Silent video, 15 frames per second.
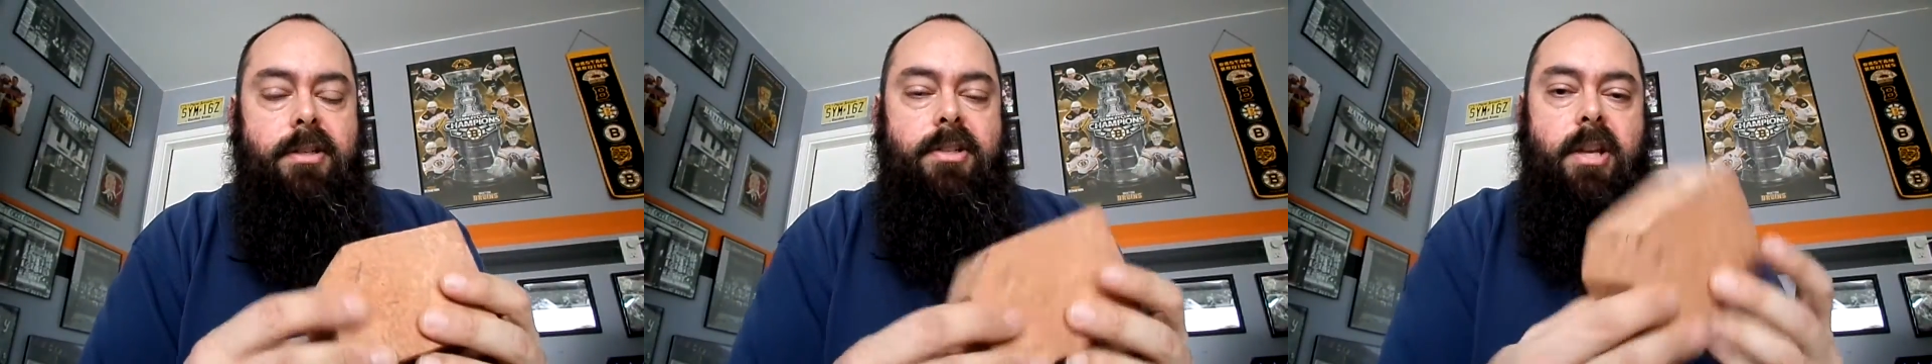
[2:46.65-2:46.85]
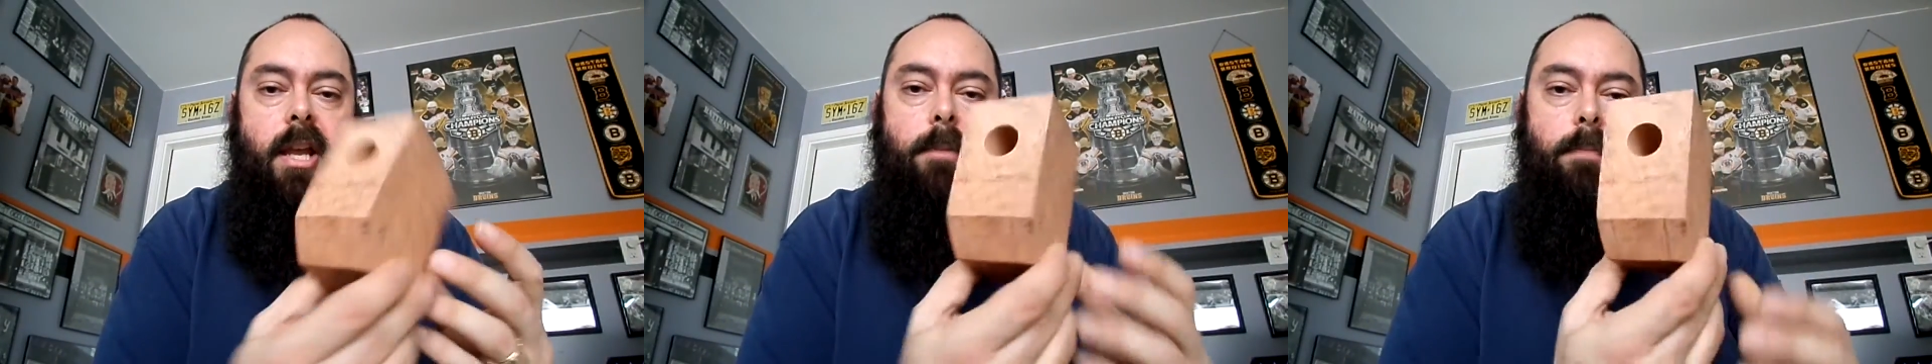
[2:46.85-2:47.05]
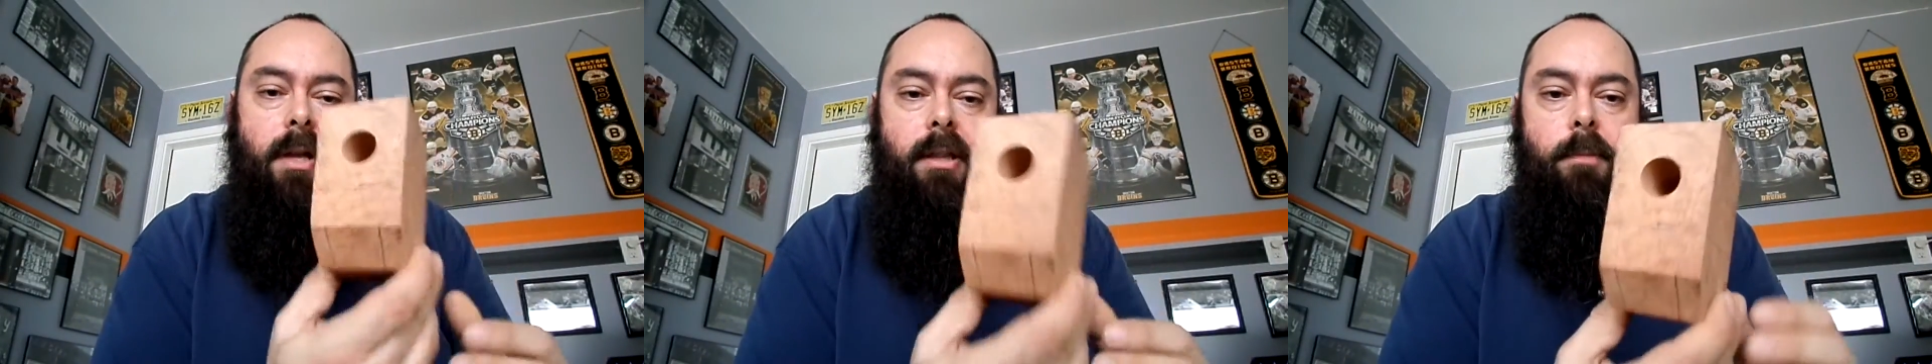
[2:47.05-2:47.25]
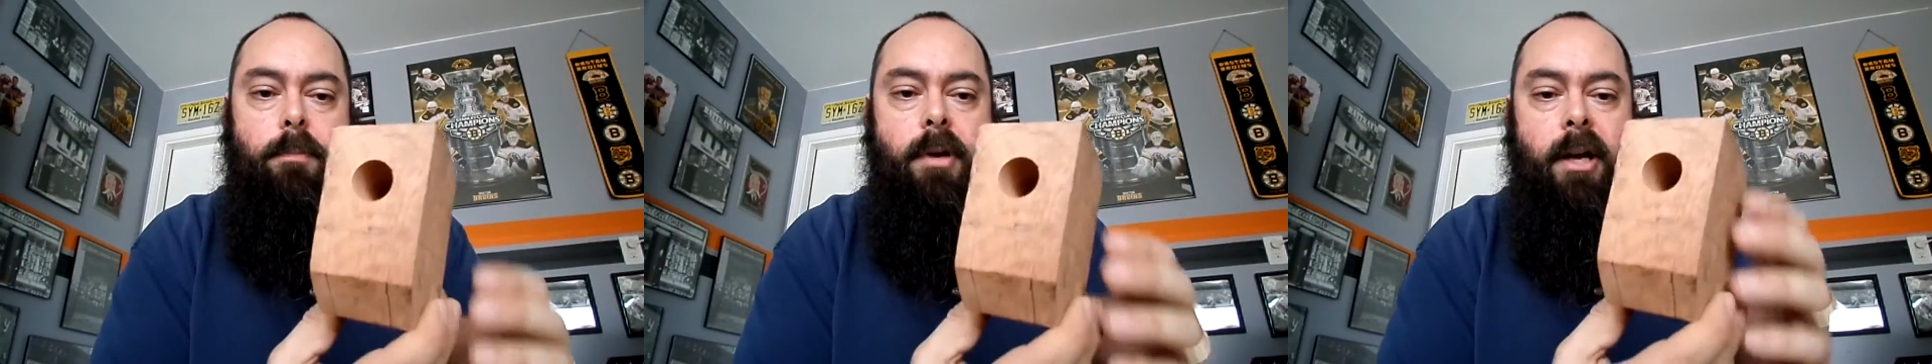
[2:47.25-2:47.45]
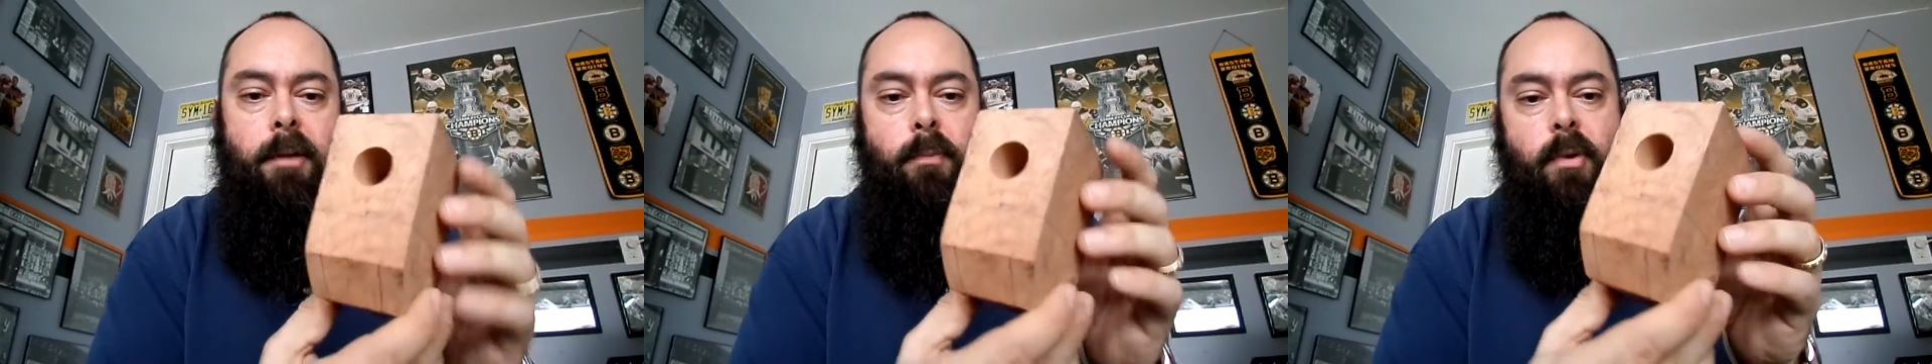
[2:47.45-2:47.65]
shape on the
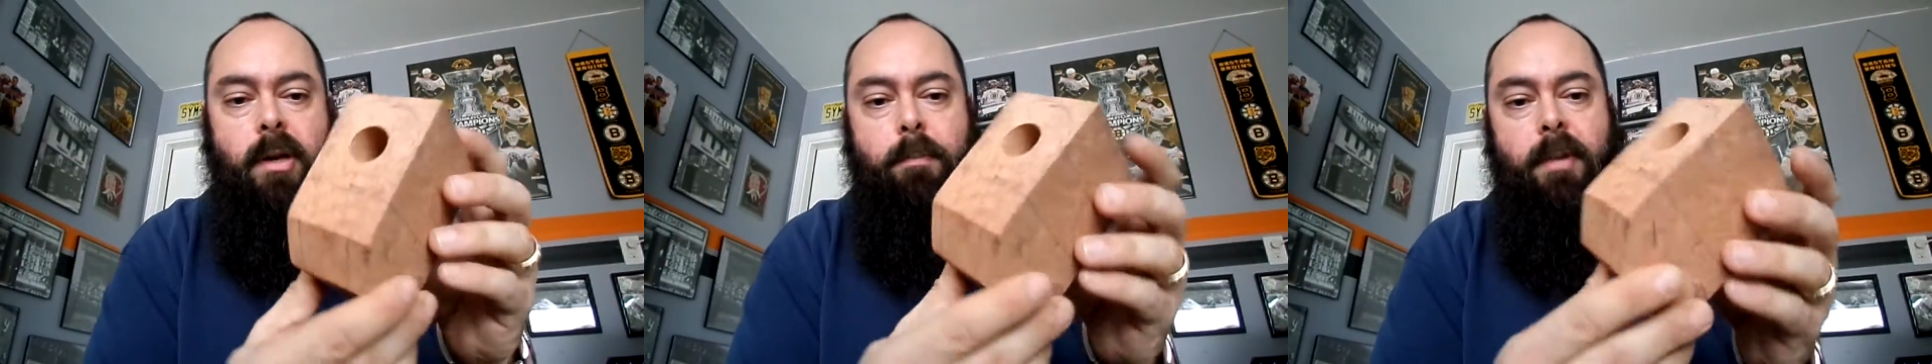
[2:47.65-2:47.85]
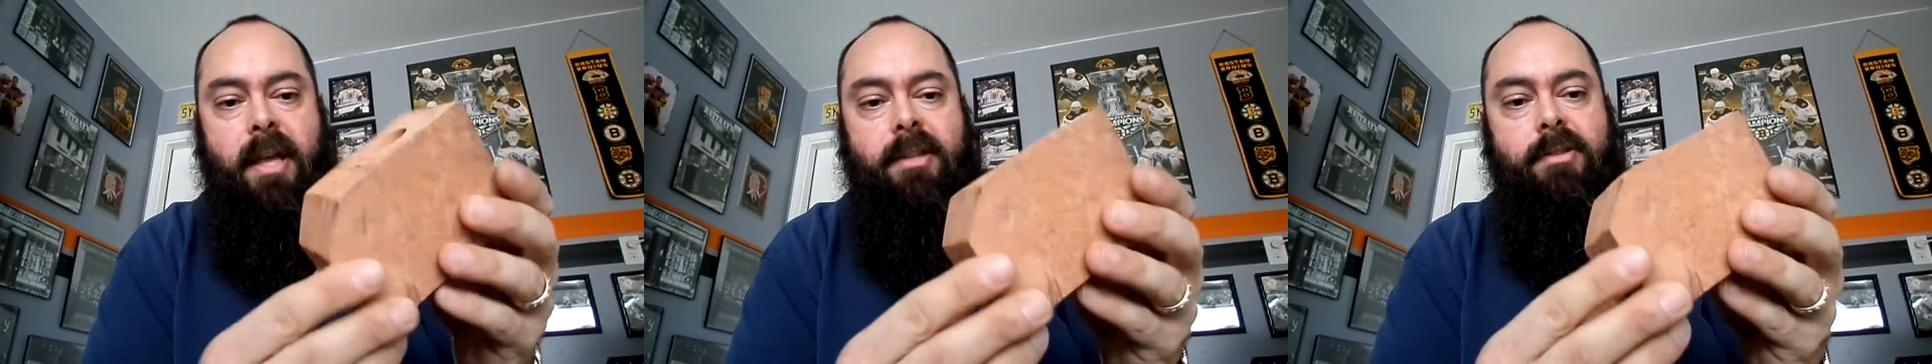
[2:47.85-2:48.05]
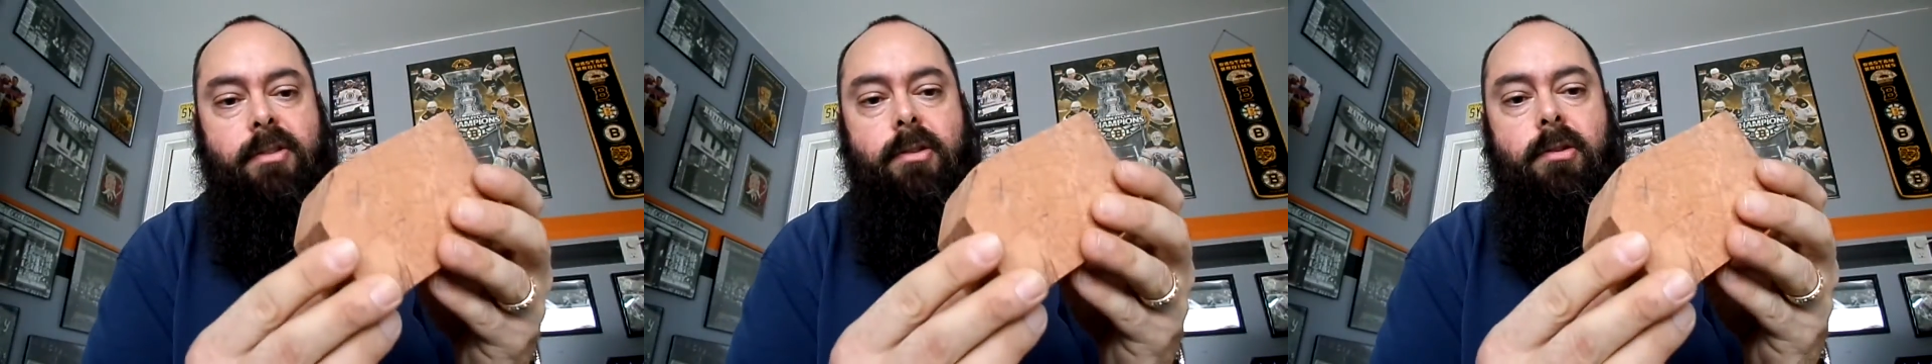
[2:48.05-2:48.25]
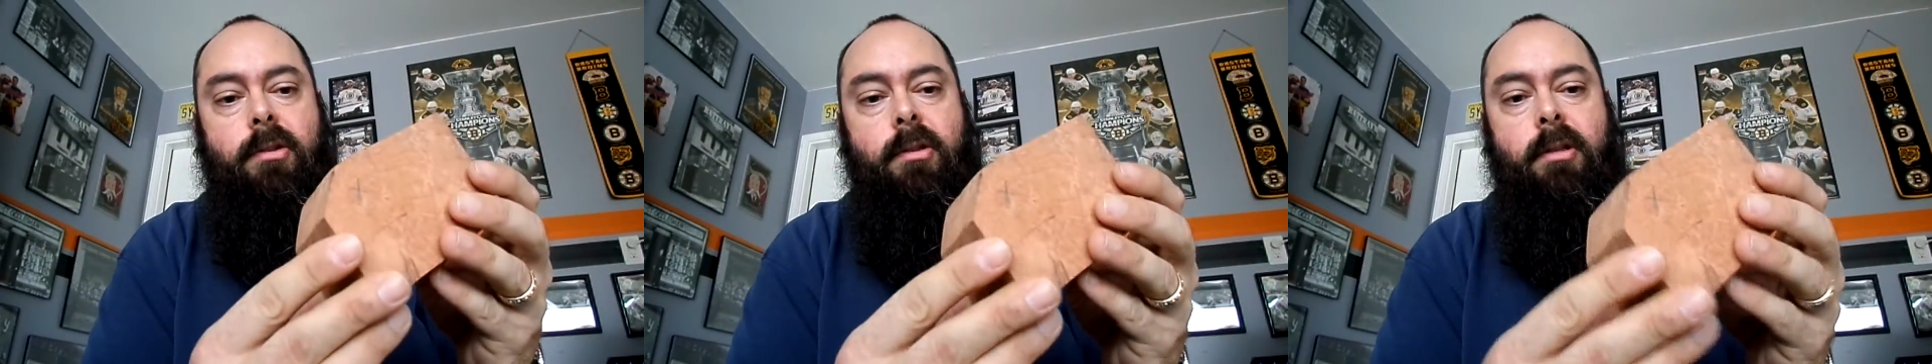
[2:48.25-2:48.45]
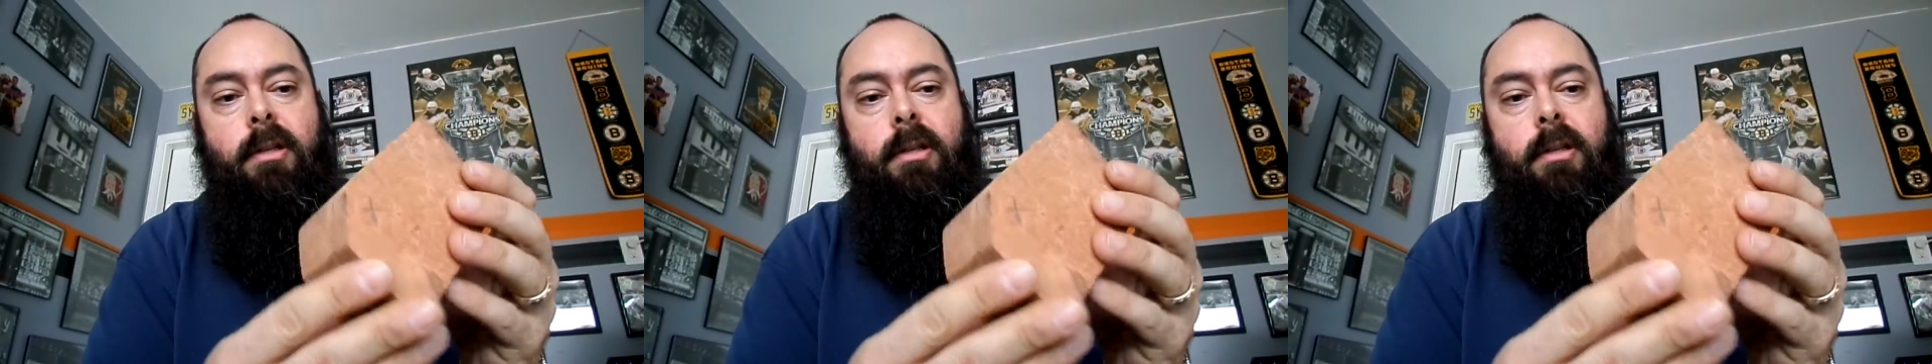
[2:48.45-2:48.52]
pipe with a pencil.